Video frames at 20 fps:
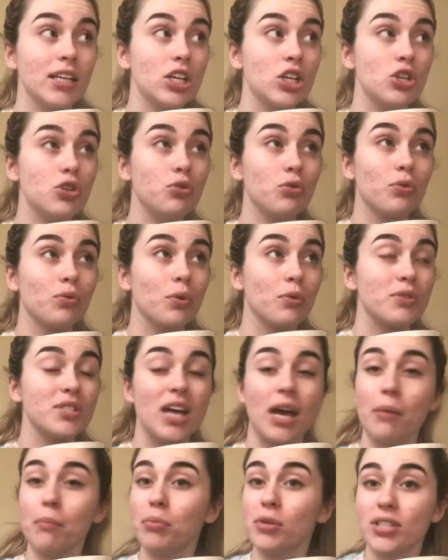You throw
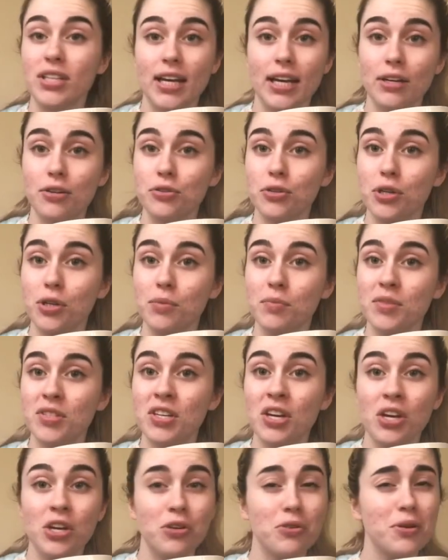temper tantrums,
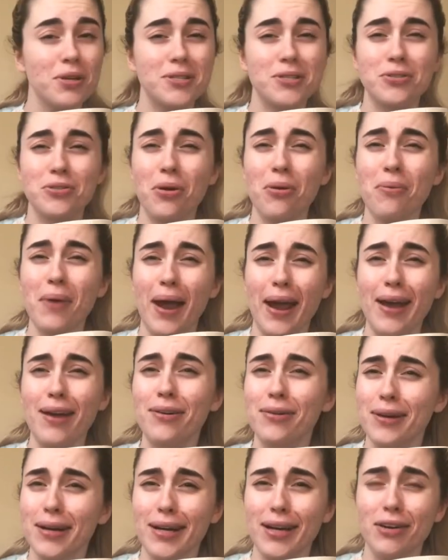you get so
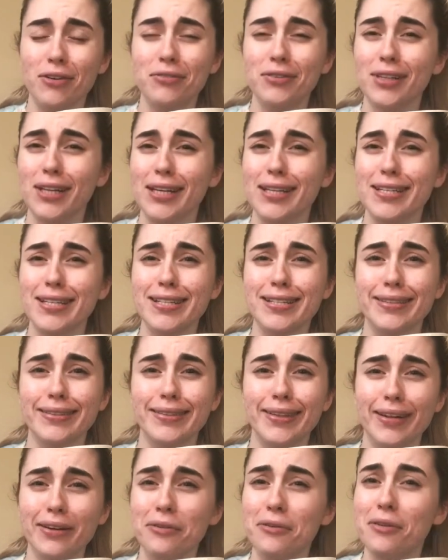angry over like such
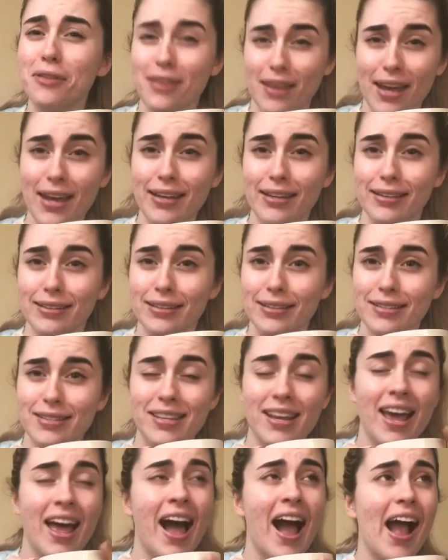little
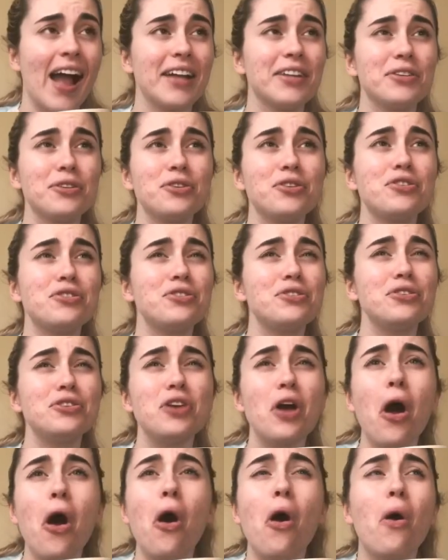things, and you're
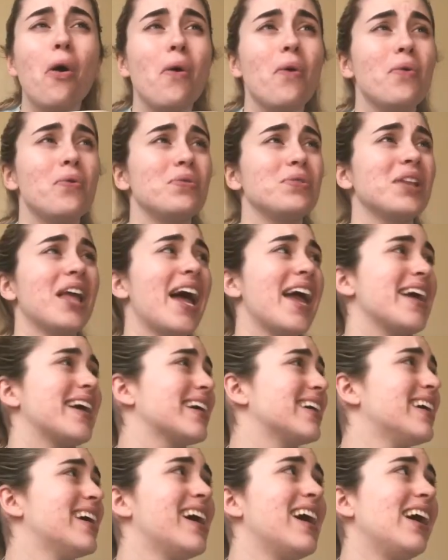so
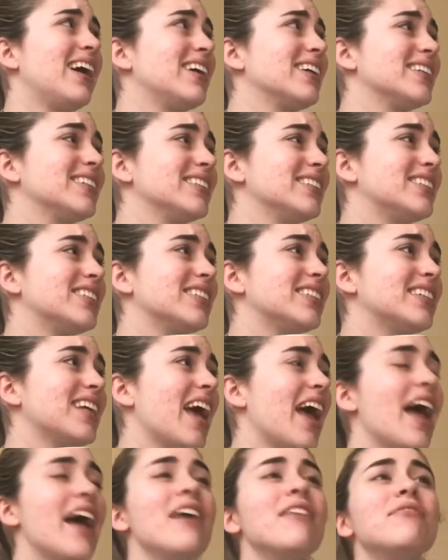like, just
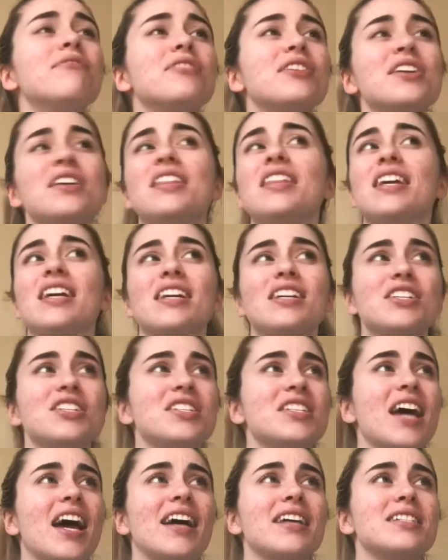everything
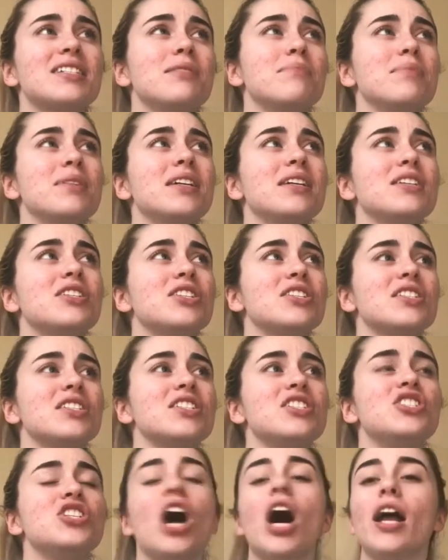just has to be
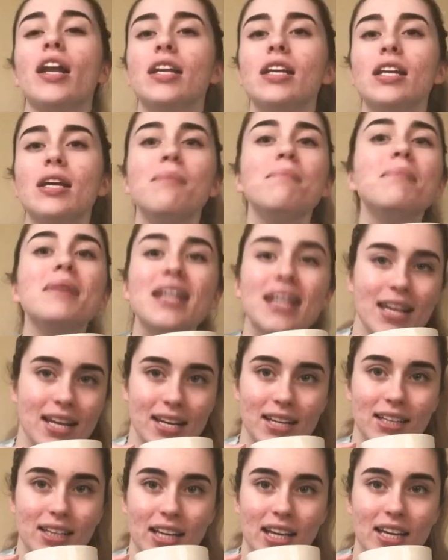just done
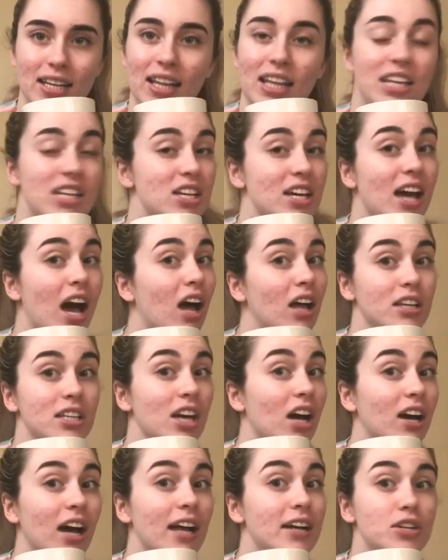immediately. Like y'all
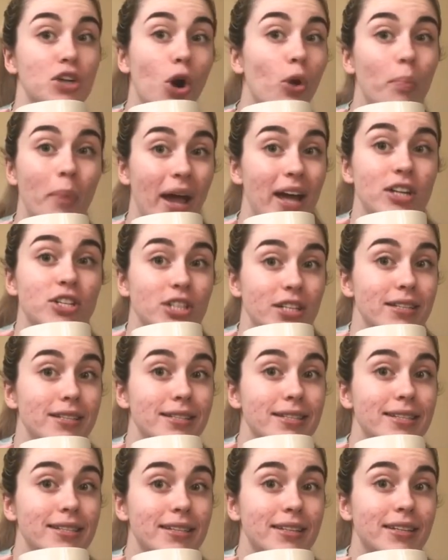got no
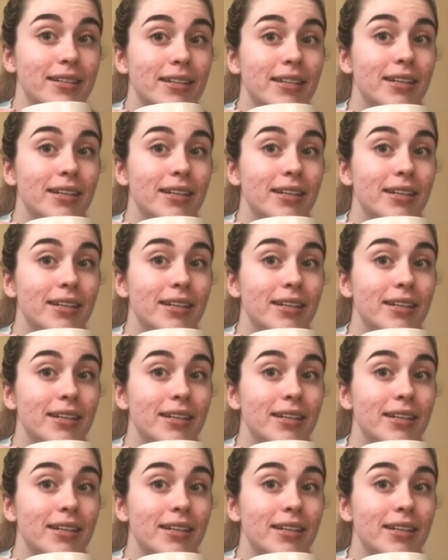patience.